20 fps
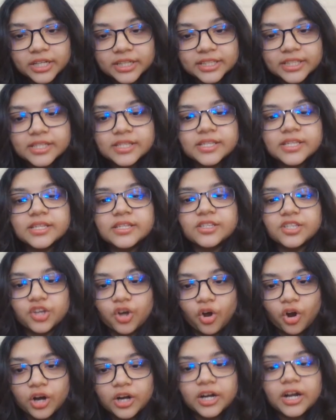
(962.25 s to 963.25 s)
This is
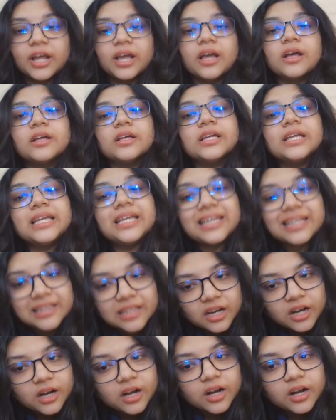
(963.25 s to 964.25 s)
your,
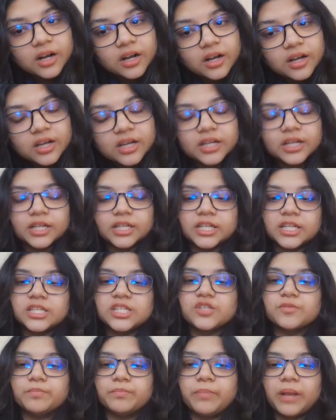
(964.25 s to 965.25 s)
either it
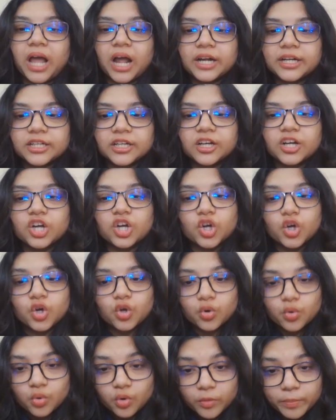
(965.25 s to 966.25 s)
is blood
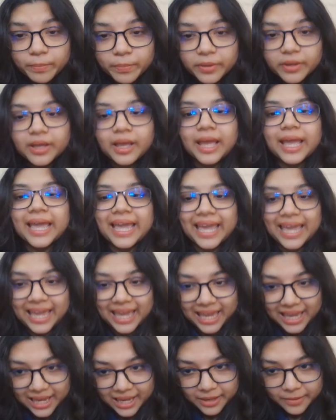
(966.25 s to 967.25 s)
group A,